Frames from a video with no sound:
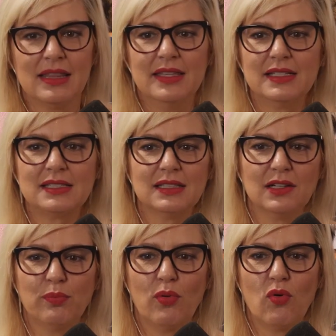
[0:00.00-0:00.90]
This
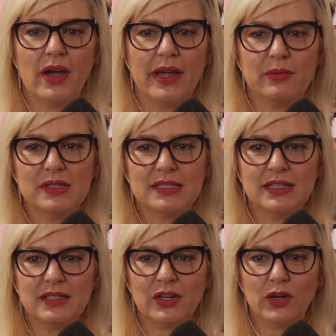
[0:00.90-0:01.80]
little boy was
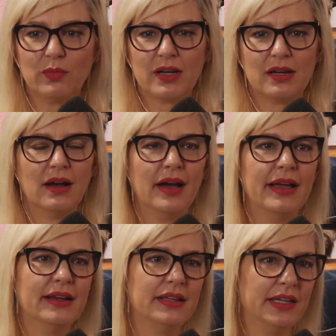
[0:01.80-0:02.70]
in Cobra Kai,
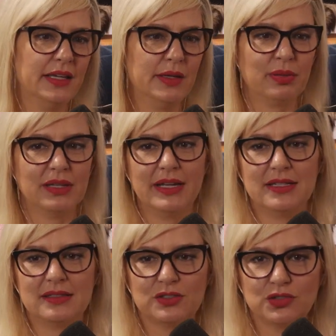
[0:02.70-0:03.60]
and he
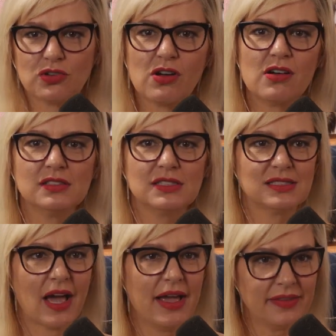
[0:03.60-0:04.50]
plays the strong,
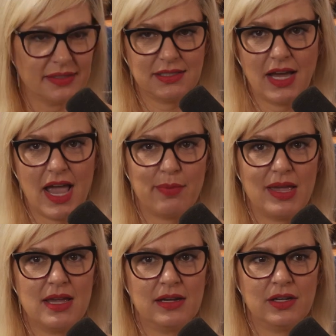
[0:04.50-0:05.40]
silent type
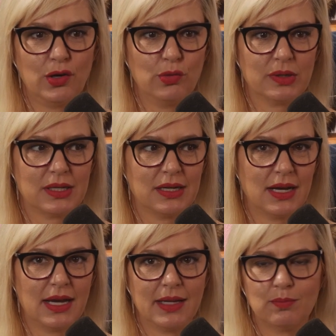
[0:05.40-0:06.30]
in Cobra
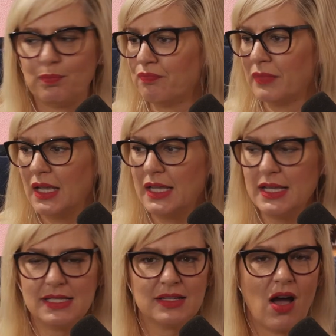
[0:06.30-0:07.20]
Kai.
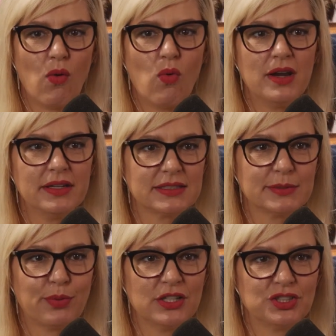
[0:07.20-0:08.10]
He's got one
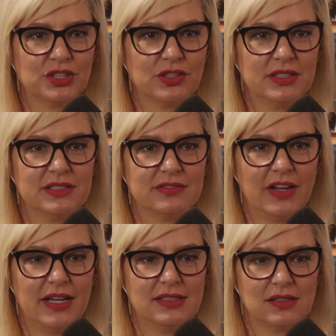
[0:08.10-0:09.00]
expression on his
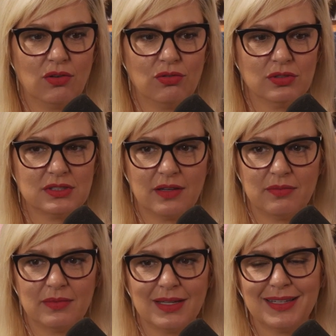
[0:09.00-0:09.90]
face the whole time.
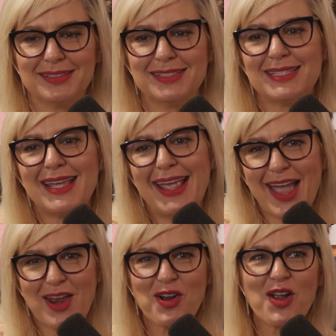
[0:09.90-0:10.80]

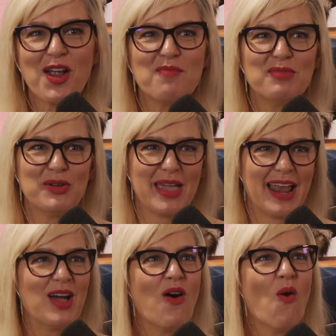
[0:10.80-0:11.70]
Tanner Buchanan.